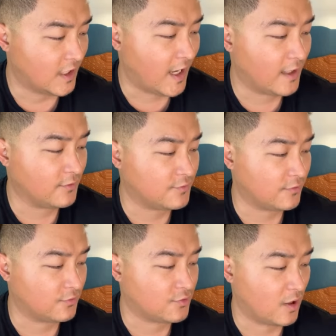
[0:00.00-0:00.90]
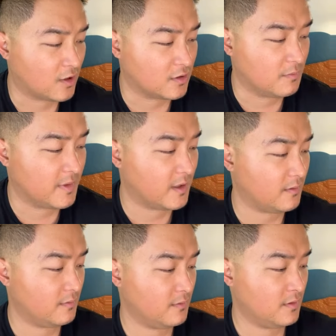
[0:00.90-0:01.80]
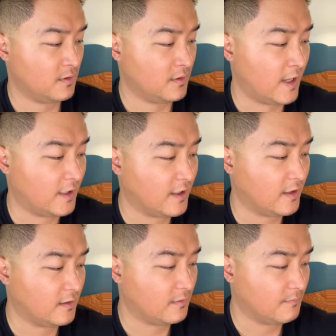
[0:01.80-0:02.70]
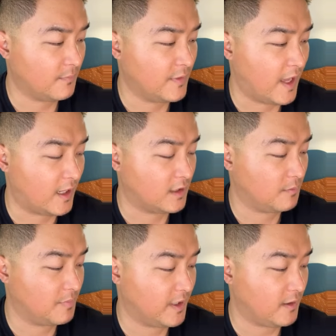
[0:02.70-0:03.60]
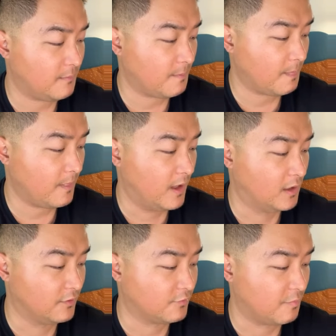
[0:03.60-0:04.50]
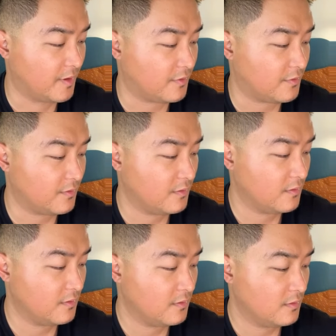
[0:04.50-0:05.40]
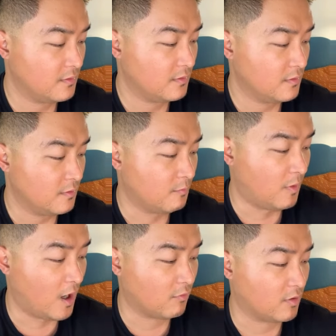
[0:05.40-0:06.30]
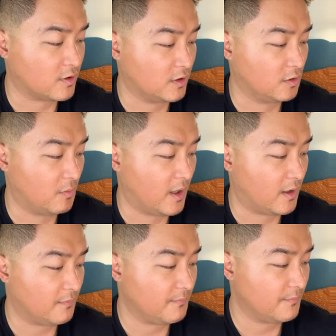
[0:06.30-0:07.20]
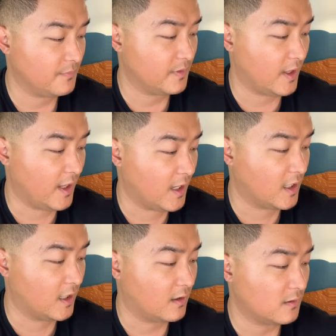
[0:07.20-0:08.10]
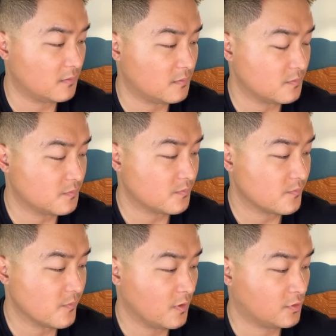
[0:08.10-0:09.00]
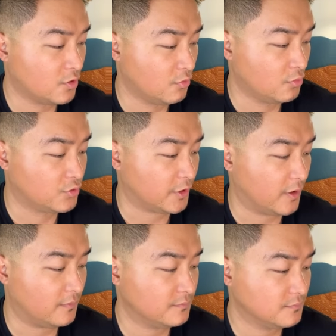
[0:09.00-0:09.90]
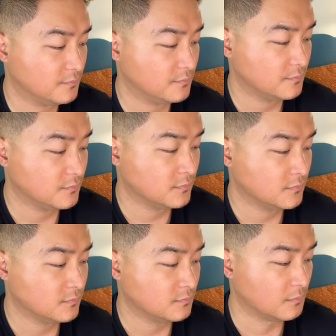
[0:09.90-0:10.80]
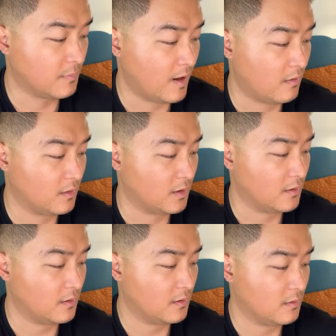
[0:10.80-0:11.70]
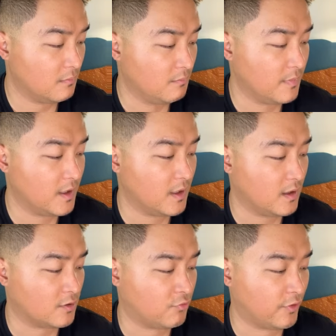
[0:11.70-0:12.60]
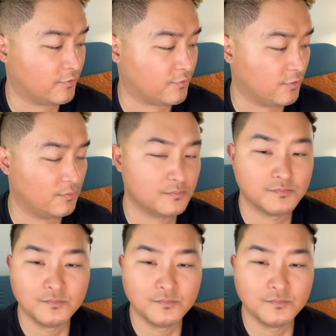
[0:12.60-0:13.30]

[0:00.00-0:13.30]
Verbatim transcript: Andy says, You're talking to me. Nadine, Natalie B., Elizabeth, Margaret Killaway, Inga, Jerusha, Marilyn, Mia, Crystal,